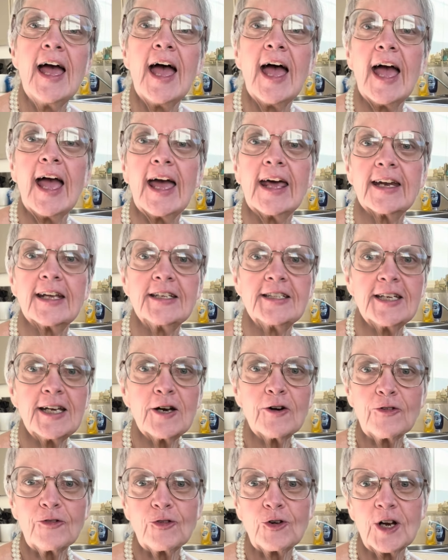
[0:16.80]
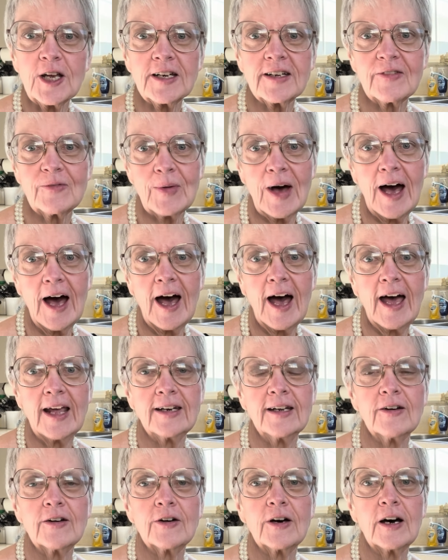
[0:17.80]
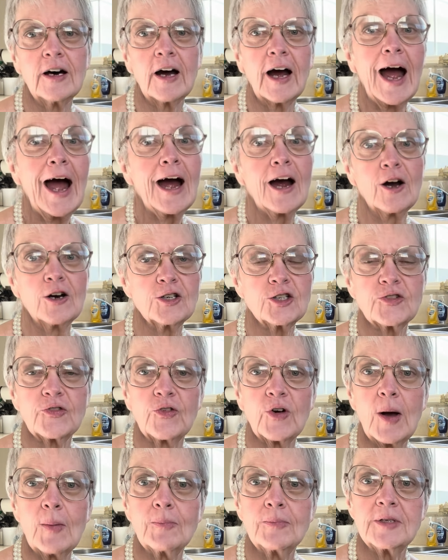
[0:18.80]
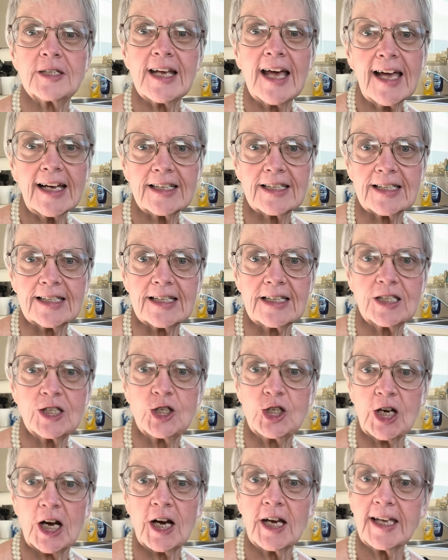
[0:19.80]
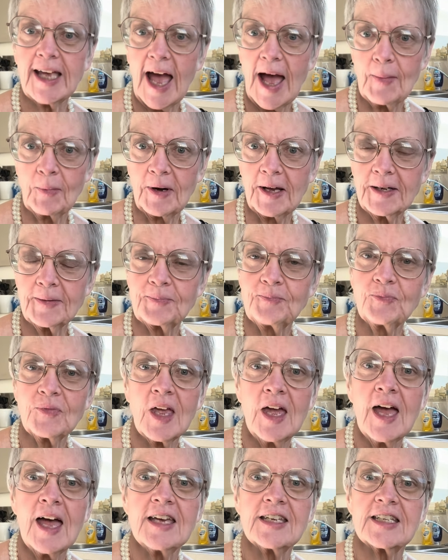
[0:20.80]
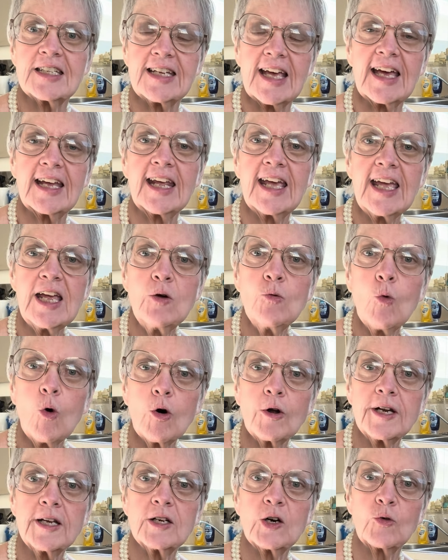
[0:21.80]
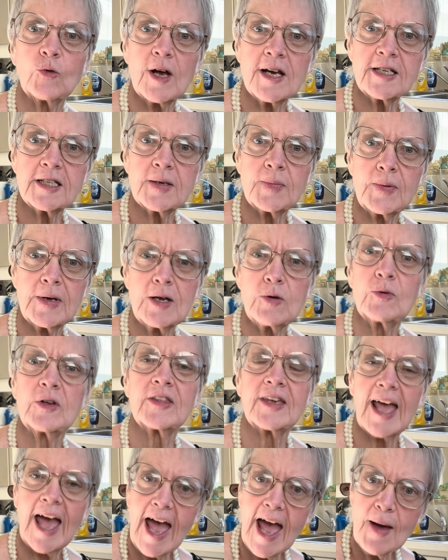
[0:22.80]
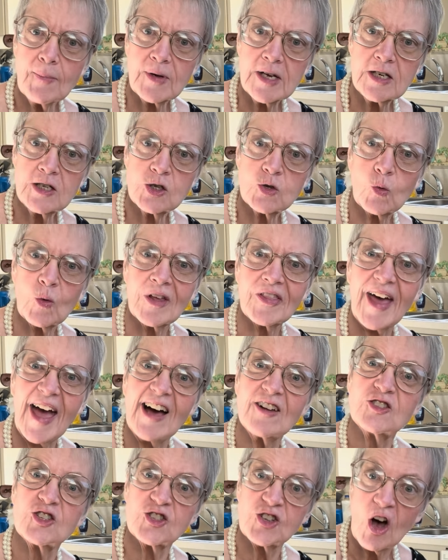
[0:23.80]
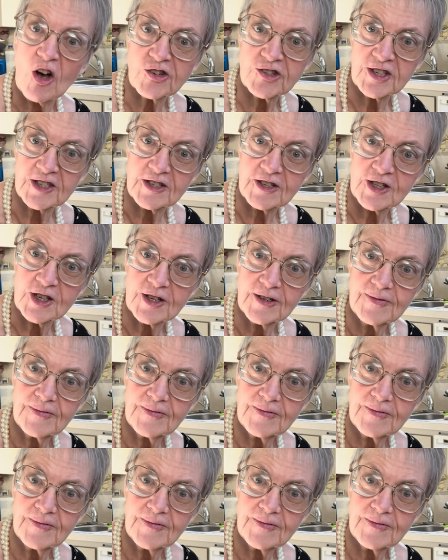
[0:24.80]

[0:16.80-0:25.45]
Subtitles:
And a dear friend of mine, ours from Texas, Jerry Cabluck, said he wanted a recipe with cabbage without sausage.